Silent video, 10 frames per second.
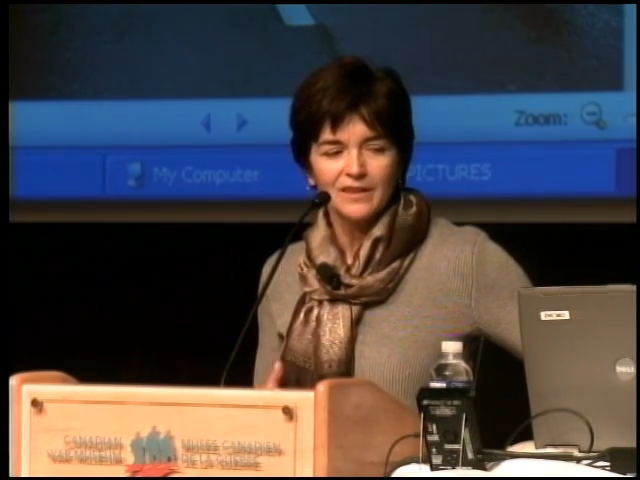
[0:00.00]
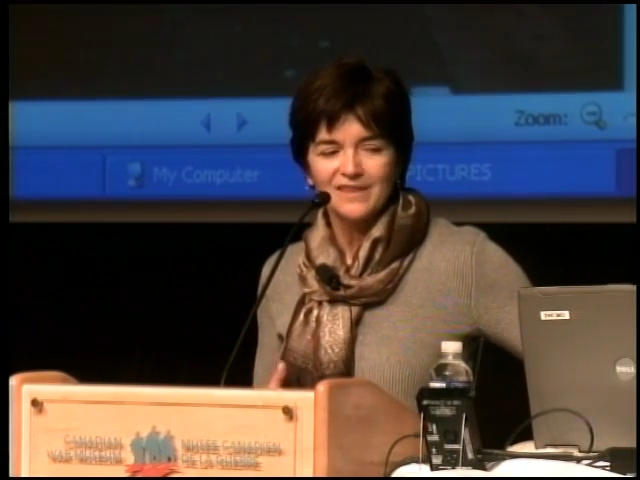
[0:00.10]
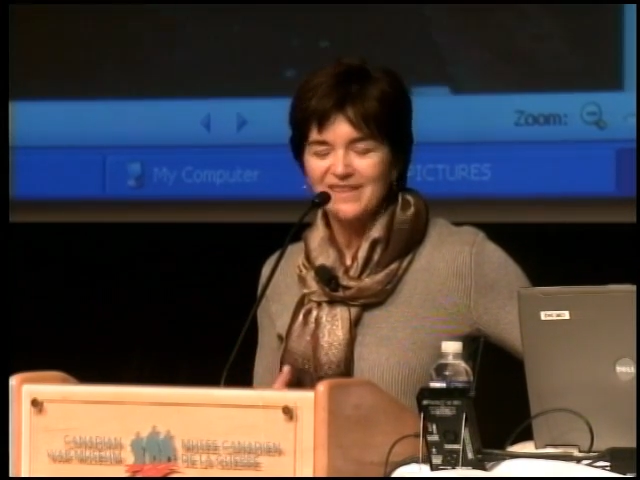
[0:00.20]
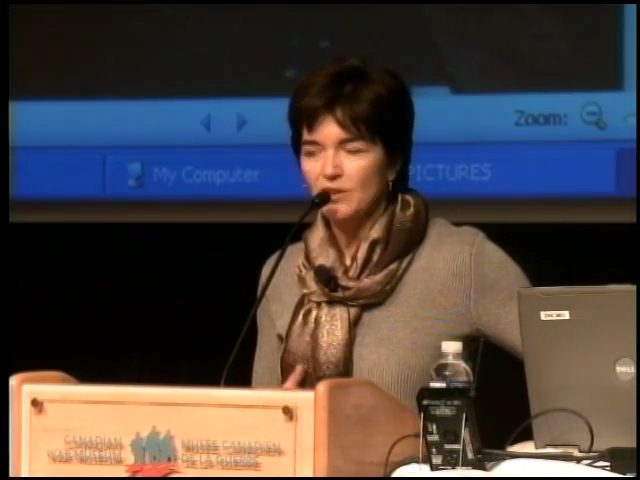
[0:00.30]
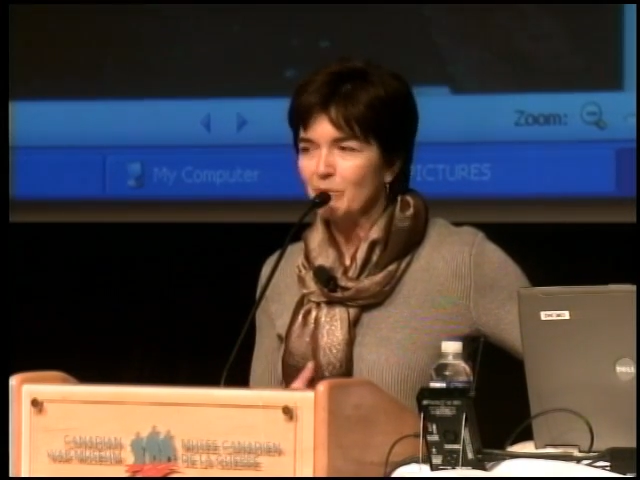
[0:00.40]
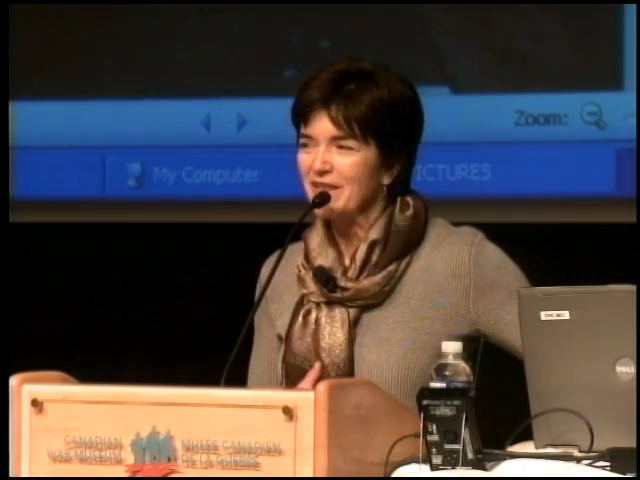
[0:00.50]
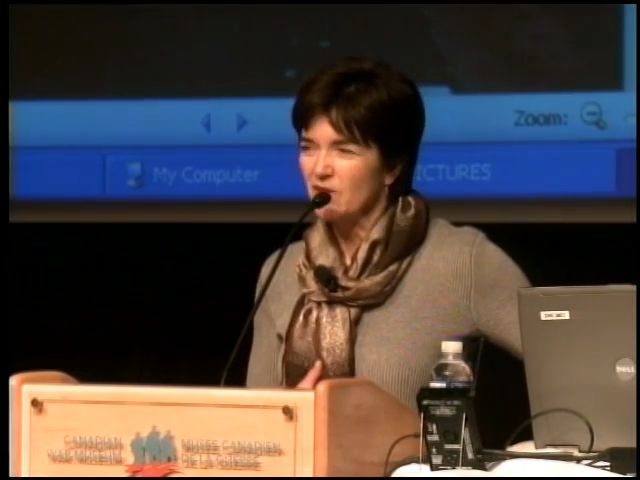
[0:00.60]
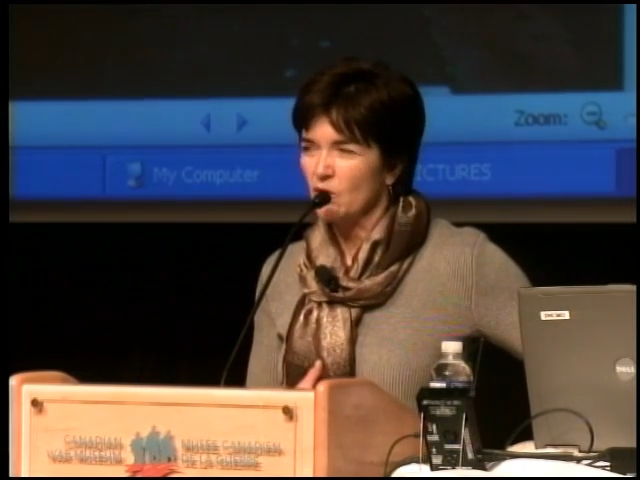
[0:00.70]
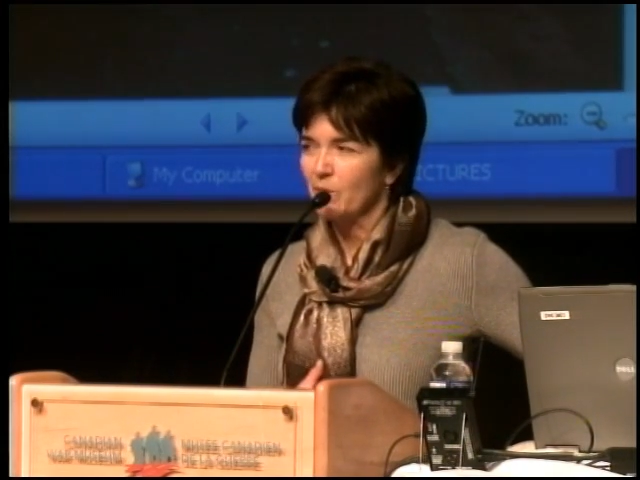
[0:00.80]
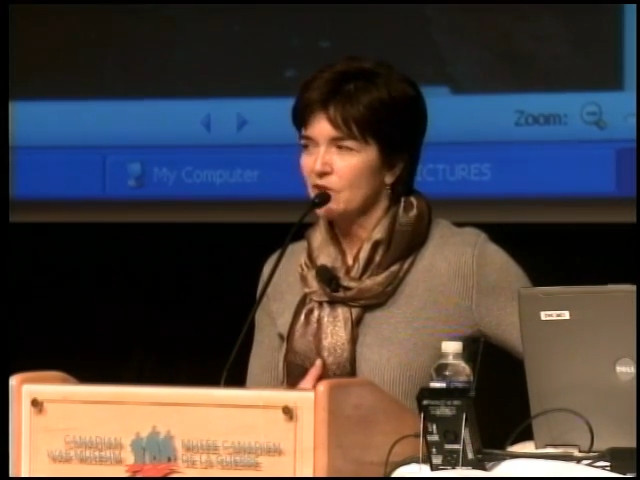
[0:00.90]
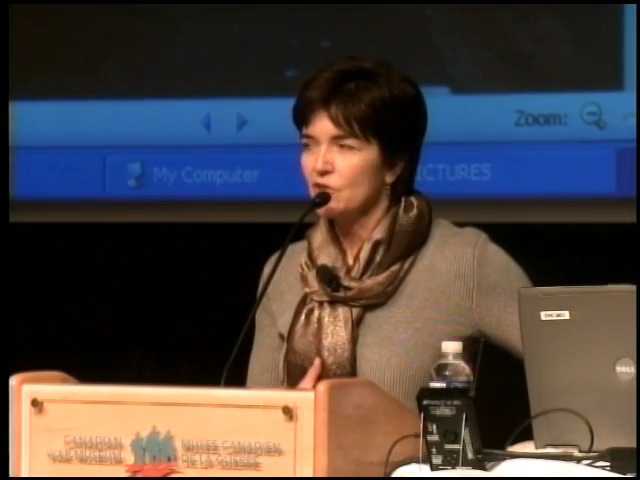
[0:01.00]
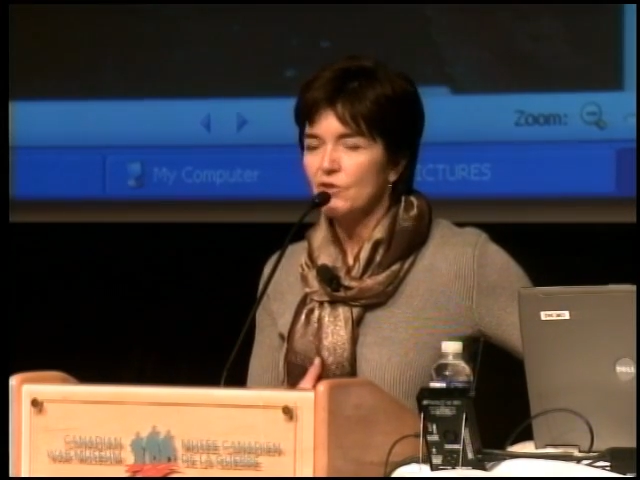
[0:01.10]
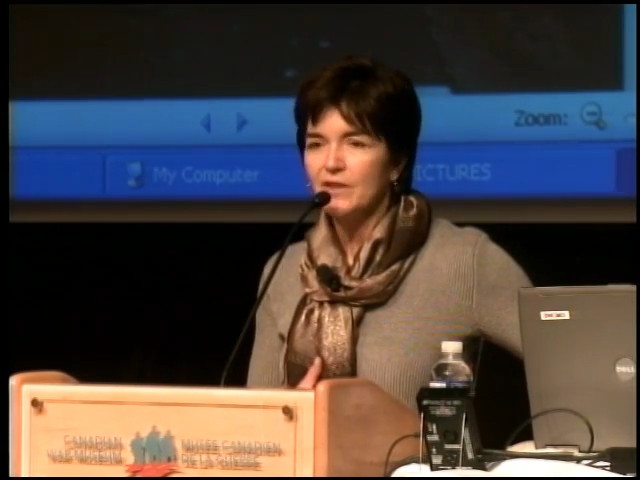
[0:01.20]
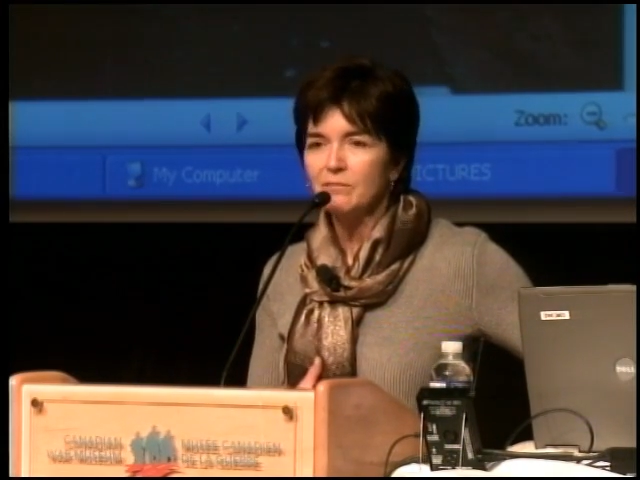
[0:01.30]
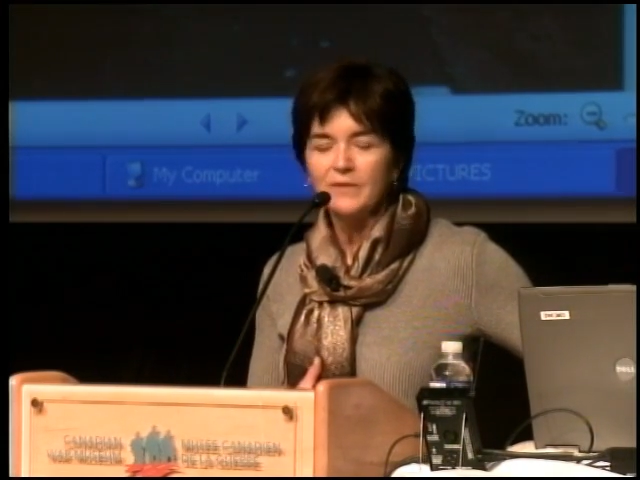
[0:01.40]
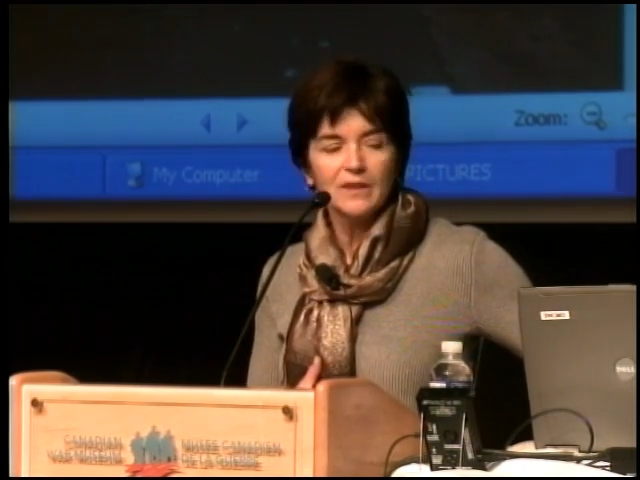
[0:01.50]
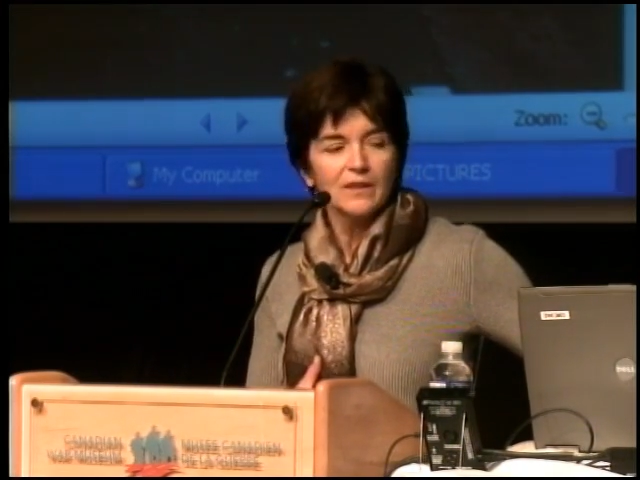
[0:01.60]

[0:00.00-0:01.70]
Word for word: it still meant so much to them.